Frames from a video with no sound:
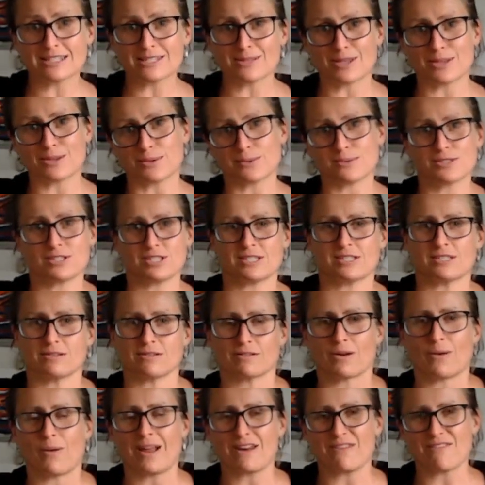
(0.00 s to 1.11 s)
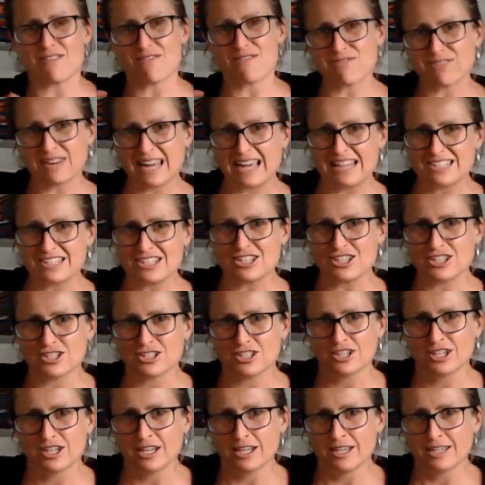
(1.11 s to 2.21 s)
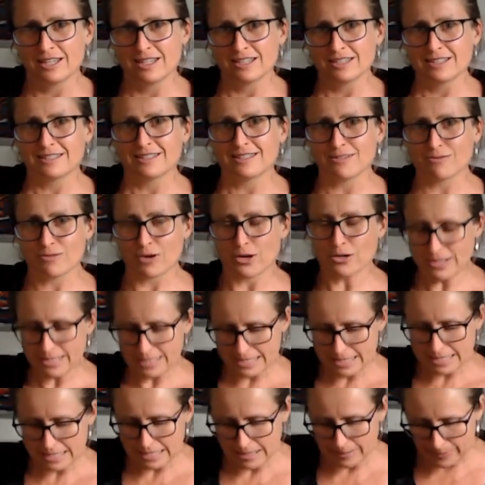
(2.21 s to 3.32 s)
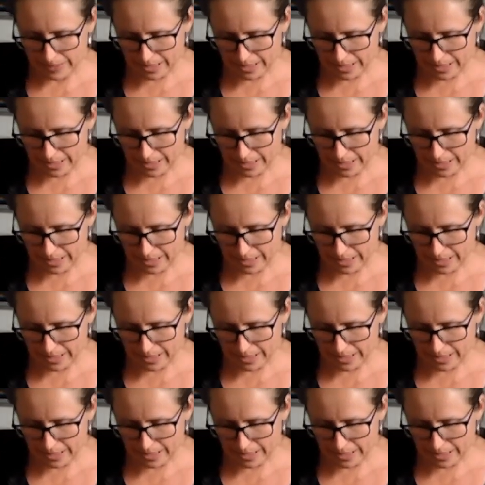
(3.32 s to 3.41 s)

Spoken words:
So I thought it was just a quite of a flattish roast.